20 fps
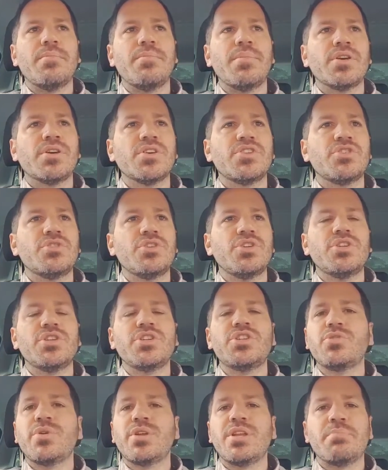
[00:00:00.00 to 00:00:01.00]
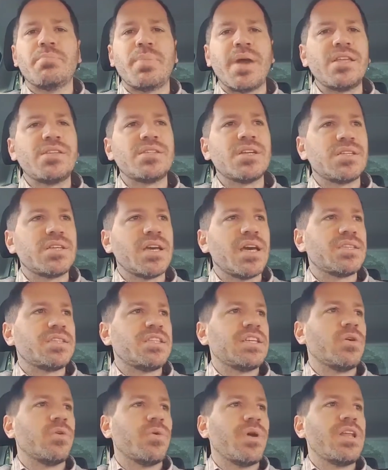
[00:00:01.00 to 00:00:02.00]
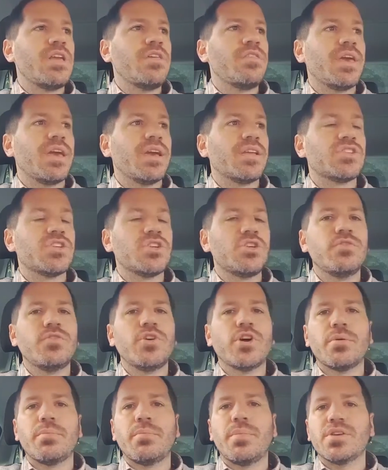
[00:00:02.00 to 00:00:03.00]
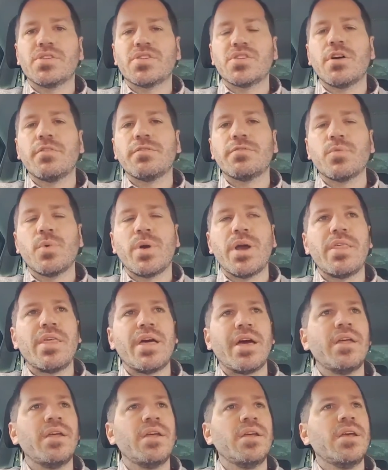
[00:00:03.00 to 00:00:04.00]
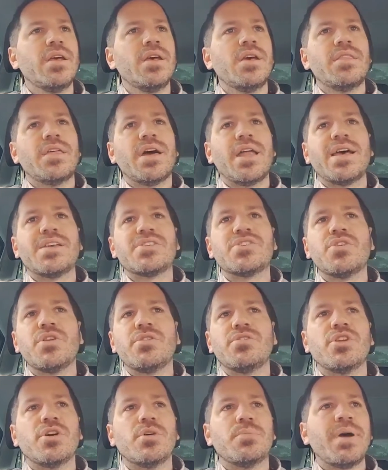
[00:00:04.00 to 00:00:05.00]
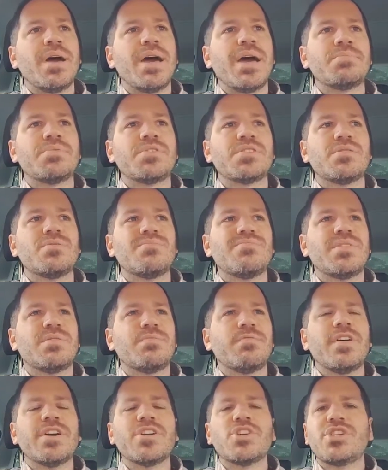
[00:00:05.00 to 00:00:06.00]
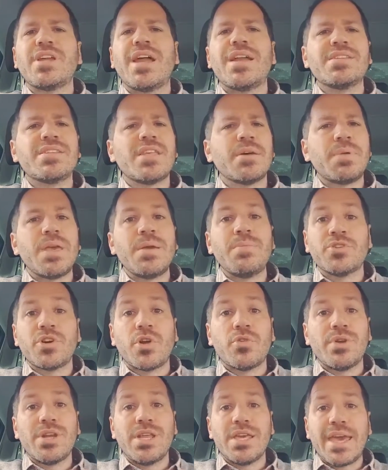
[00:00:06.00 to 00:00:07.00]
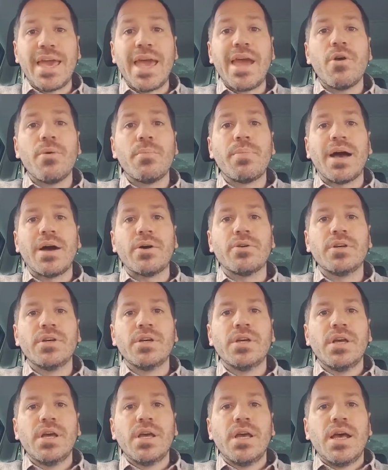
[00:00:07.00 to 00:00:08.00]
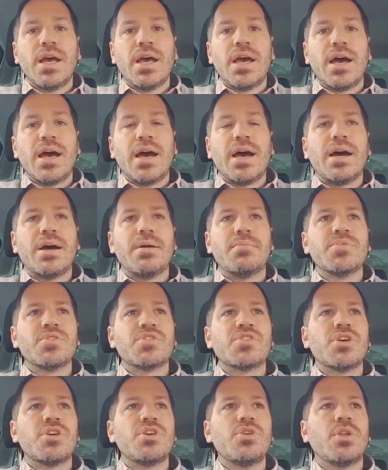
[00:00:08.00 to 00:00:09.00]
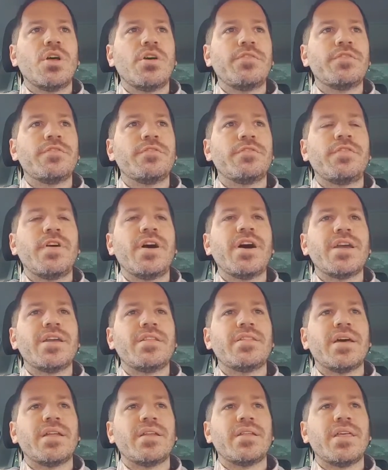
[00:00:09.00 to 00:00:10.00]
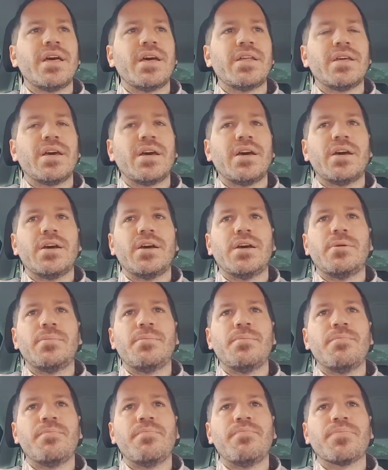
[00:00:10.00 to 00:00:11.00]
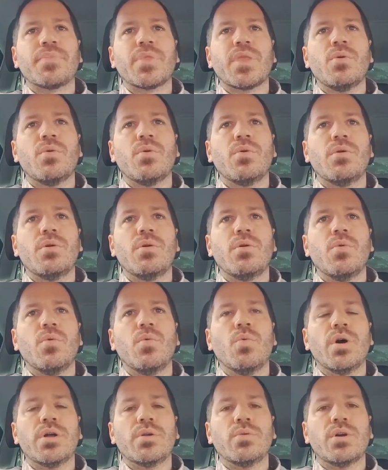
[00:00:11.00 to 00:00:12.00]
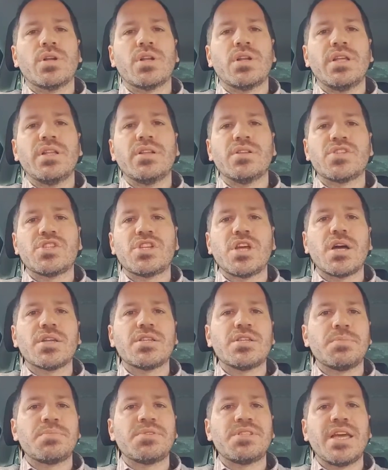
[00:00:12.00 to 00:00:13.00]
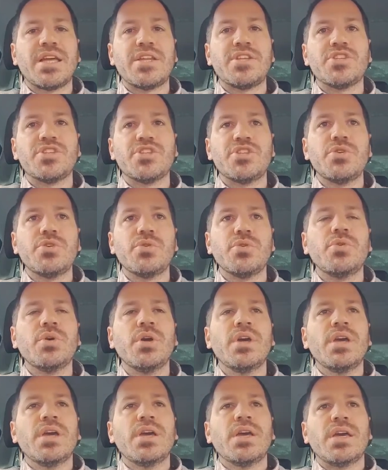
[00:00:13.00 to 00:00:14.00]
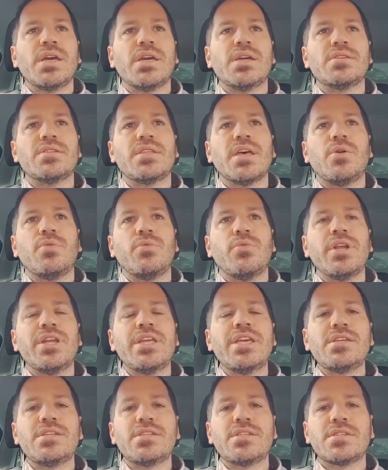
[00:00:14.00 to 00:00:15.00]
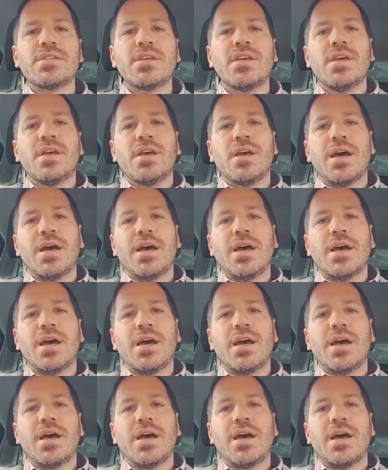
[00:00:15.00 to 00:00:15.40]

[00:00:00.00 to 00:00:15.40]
because you didn't do any beta testing or anything, and so you've got a software that has perhaps functionality that people don't really care about. So you'll often find that what little startups tend to do is they'll release